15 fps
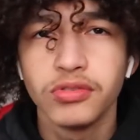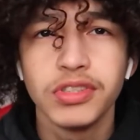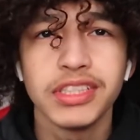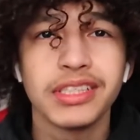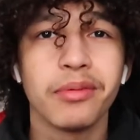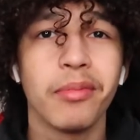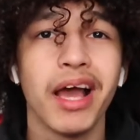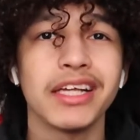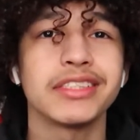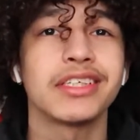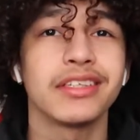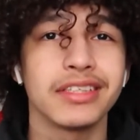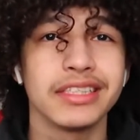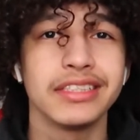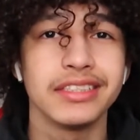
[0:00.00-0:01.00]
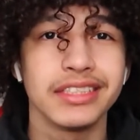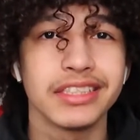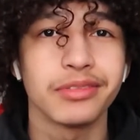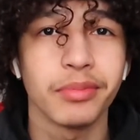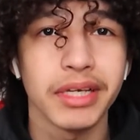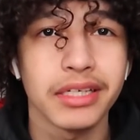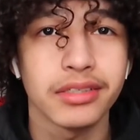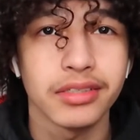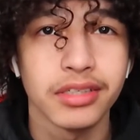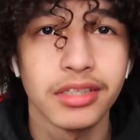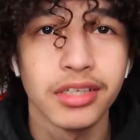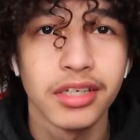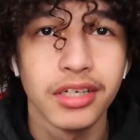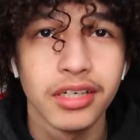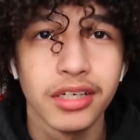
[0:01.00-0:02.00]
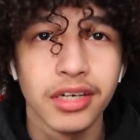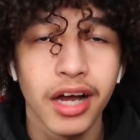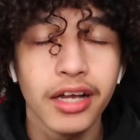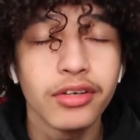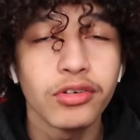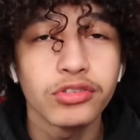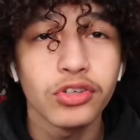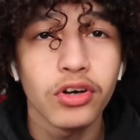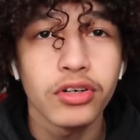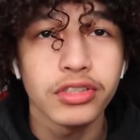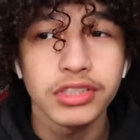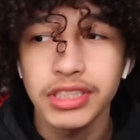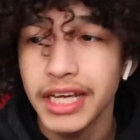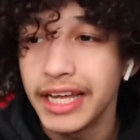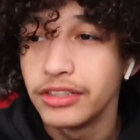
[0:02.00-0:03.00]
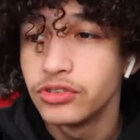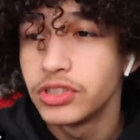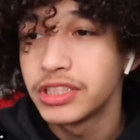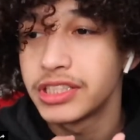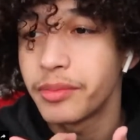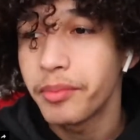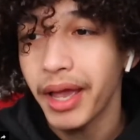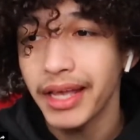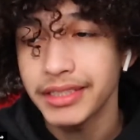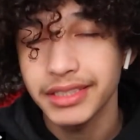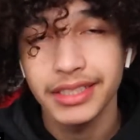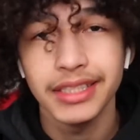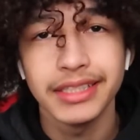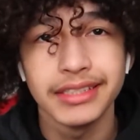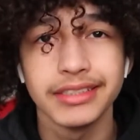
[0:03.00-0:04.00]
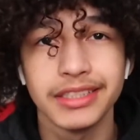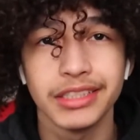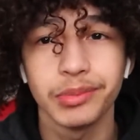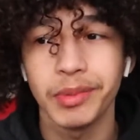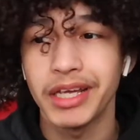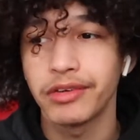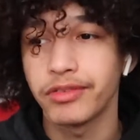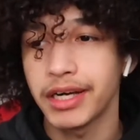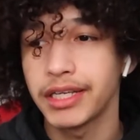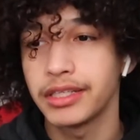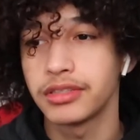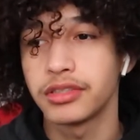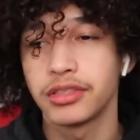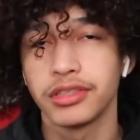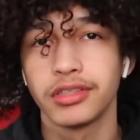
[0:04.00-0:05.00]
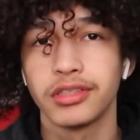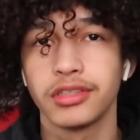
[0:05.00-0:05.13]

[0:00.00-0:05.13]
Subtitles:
You just emasculated this man. How you gonna talk with the shit and you just emasculated this man right here?